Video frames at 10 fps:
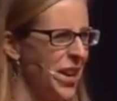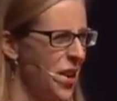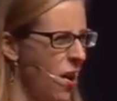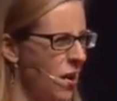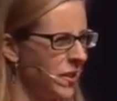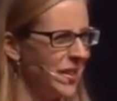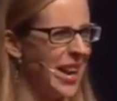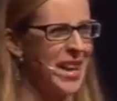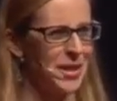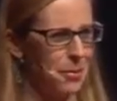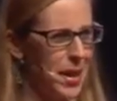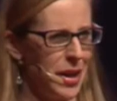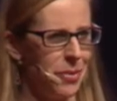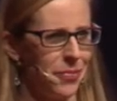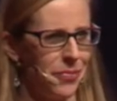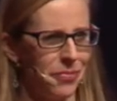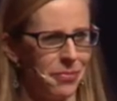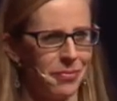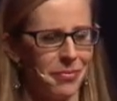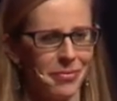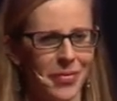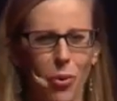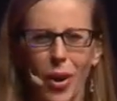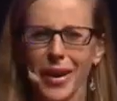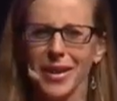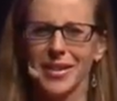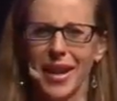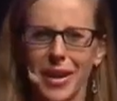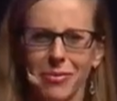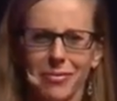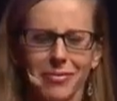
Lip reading: Not as many. Why is that?